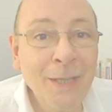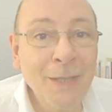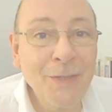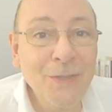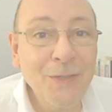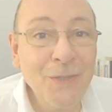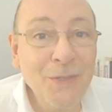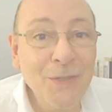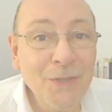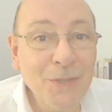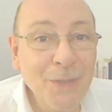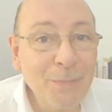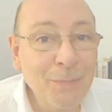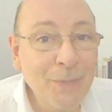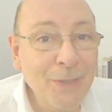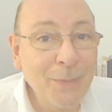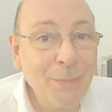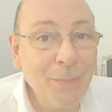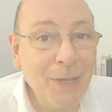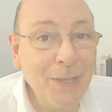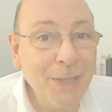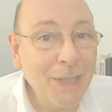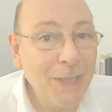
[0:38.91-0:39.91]
Just simply
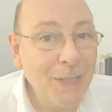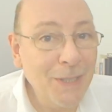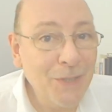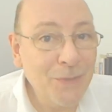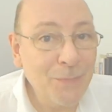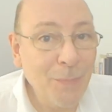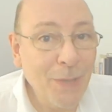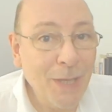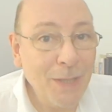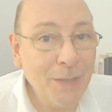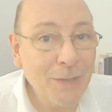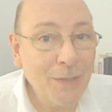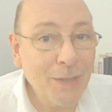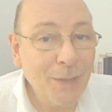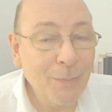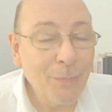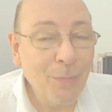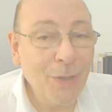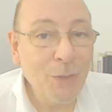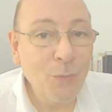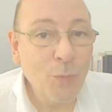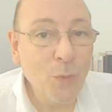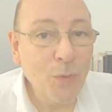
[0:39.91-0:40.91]
my needs met and
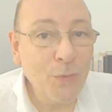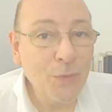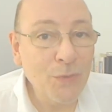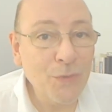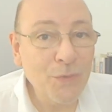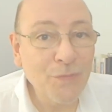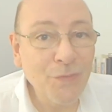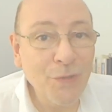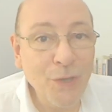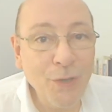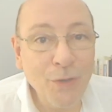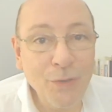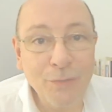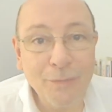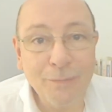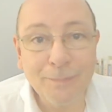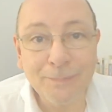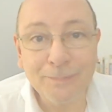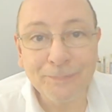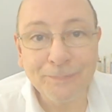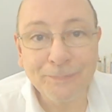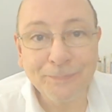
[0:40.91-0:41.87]
my wants forgotten.